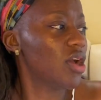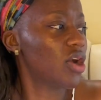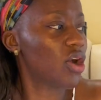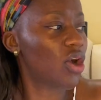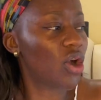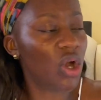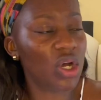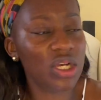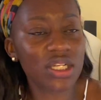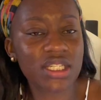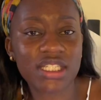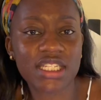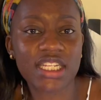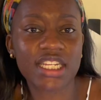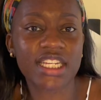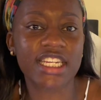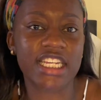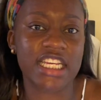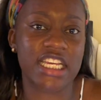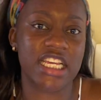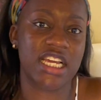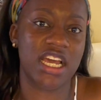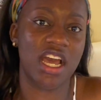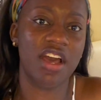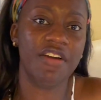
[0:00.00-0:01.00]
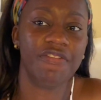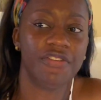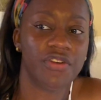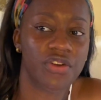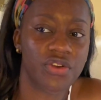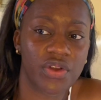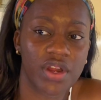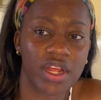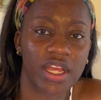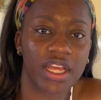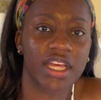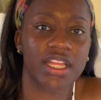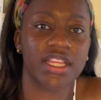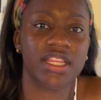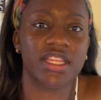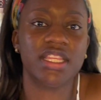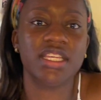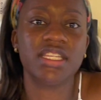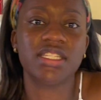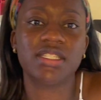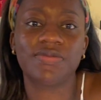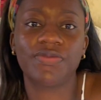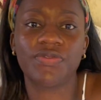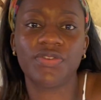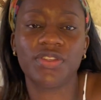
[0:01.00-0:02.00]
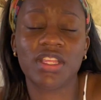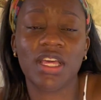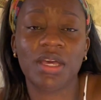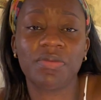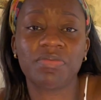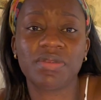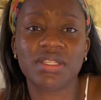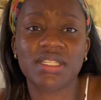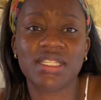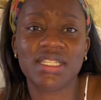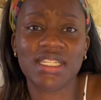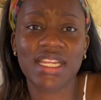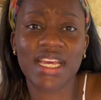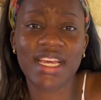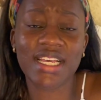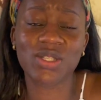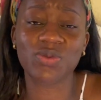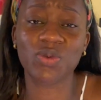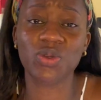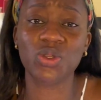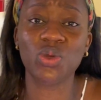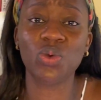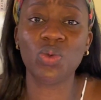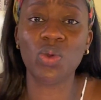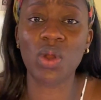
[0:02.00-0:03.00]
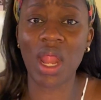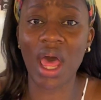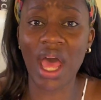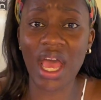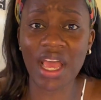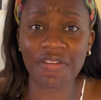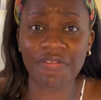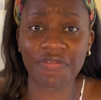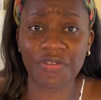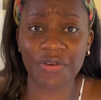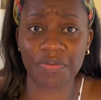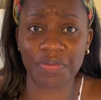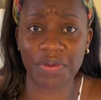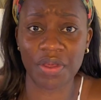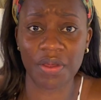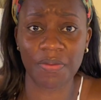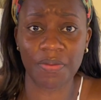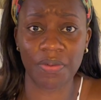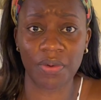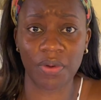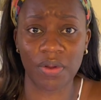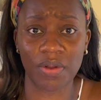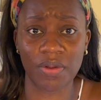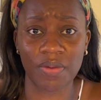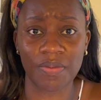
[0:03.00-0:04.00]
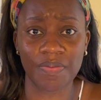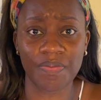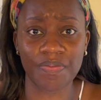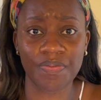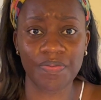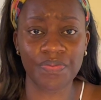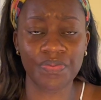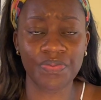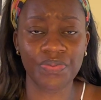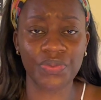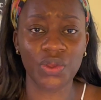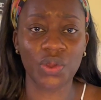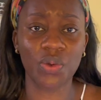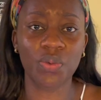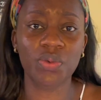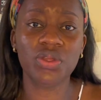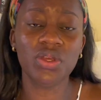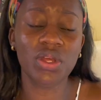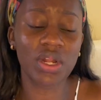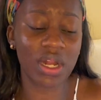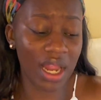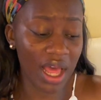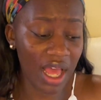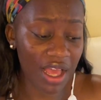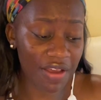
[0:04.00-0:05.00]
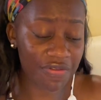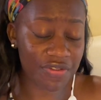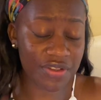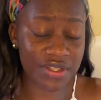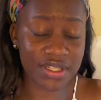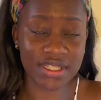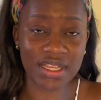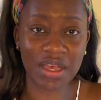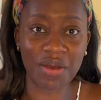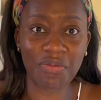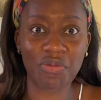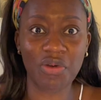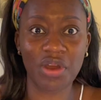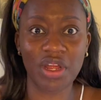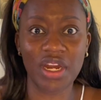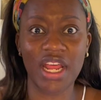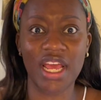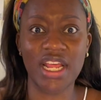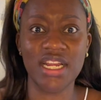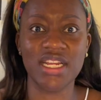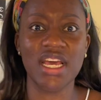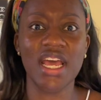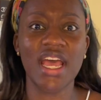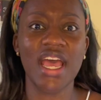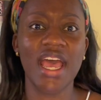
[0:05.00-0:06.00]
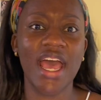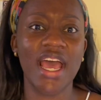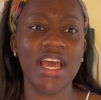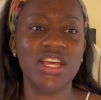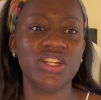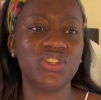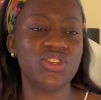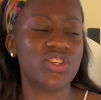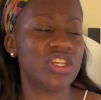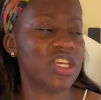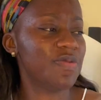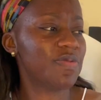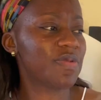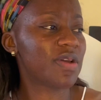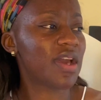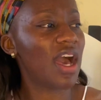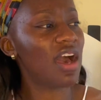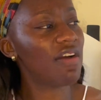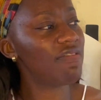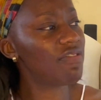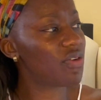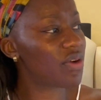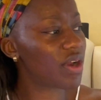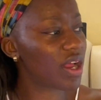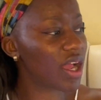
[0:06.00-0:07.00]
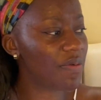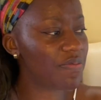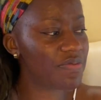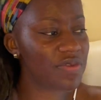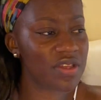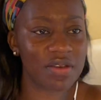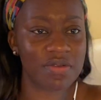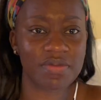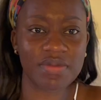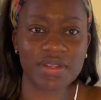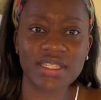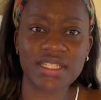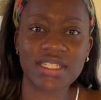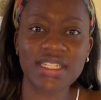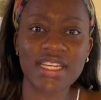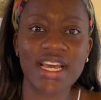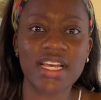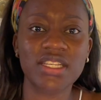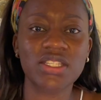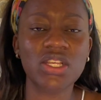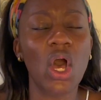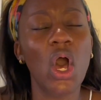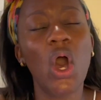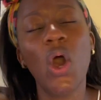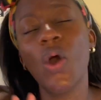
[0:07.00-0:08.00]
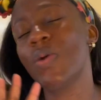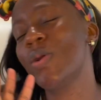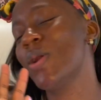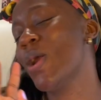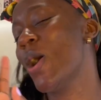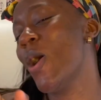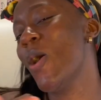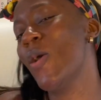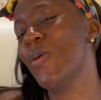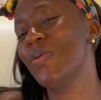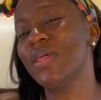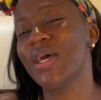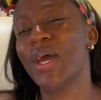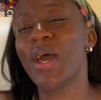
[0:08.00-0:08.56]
constantly covering and this for their mistakes. When you lie for people, when you lie for someone and you keep covering up their mistakes, oh no,